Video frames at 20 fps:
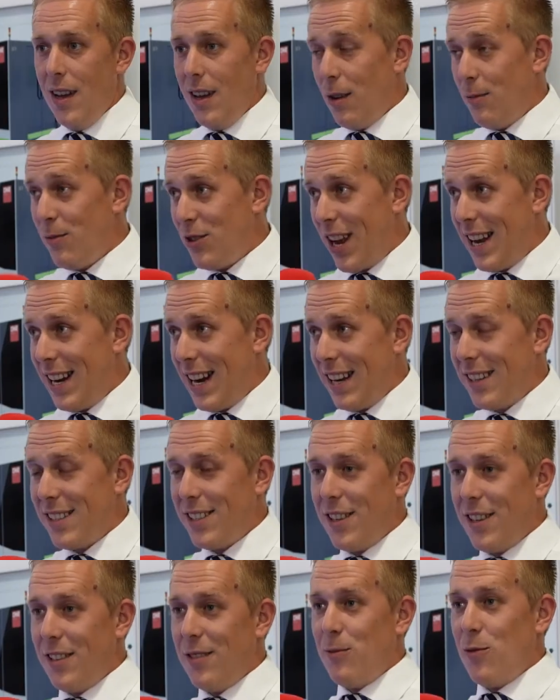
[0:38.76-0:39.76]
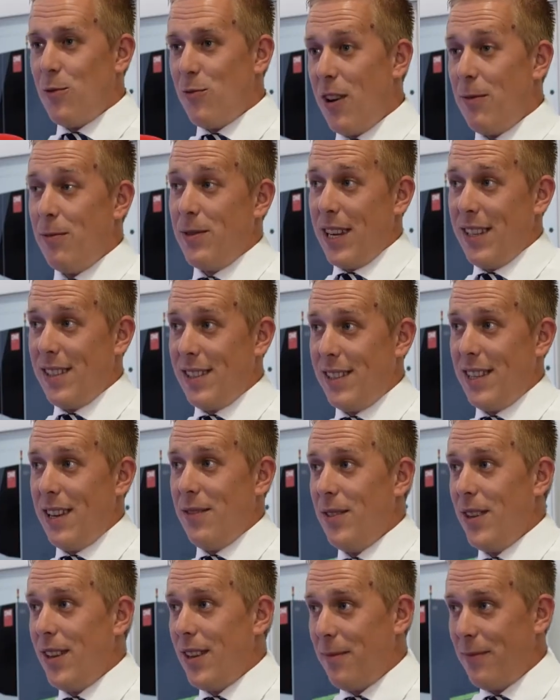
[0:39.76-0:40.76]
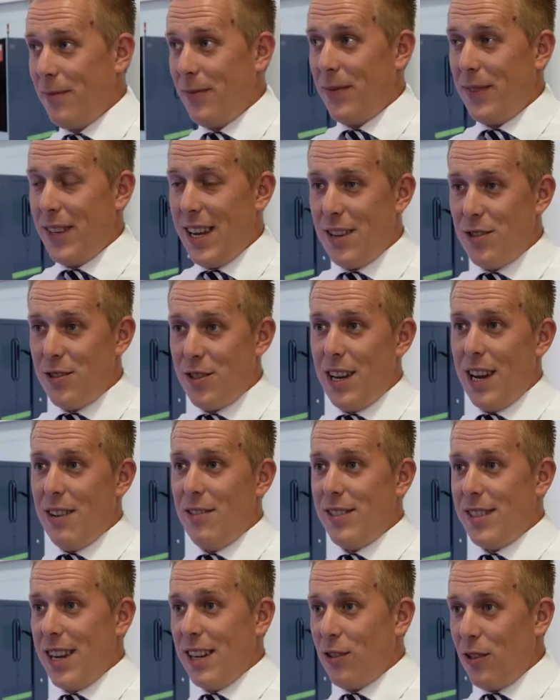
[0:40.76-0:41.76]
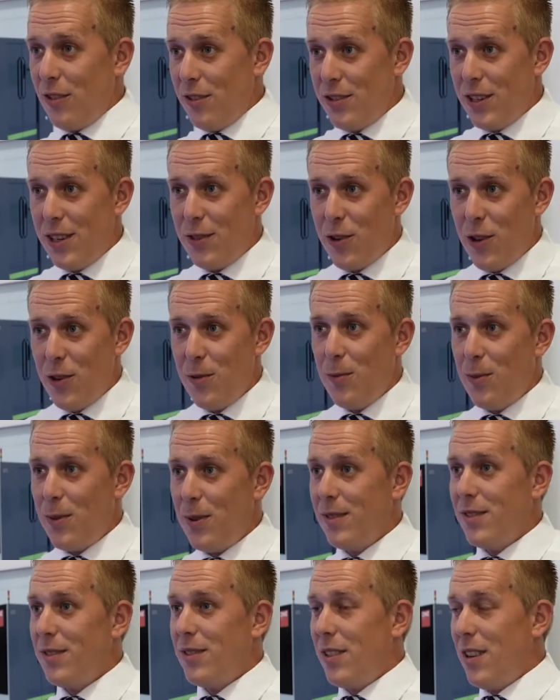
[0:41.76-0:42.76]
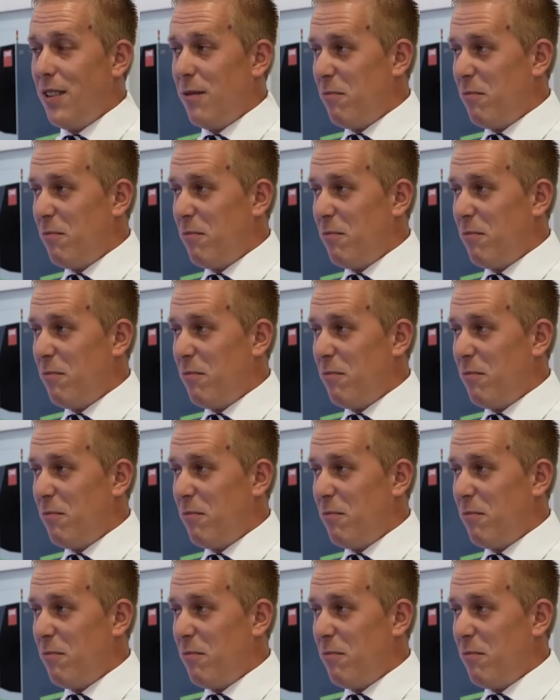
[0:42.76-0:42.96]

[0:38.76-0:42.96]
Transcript: I'm Shane Langston. I'm a representative at the Engineering Technology Group to